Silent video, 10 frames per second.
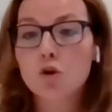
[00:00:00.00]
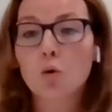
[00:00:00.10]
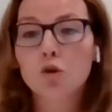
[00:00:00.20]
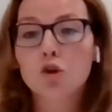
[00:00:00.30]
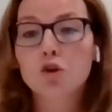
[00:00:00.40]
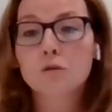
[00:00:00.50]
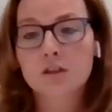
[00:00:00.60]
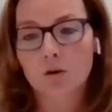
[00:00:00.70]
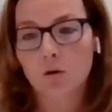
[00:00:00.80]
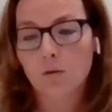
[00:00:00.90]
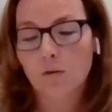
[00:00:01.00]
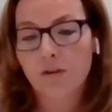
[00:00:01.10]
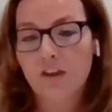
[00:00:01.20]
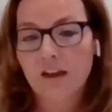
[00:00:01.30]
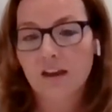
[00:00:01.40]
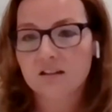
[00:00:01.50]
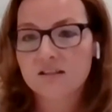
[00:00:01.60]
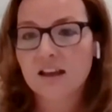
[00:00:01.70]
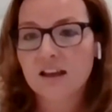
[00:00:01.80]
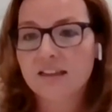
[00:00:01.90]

and you don't use the whole thing,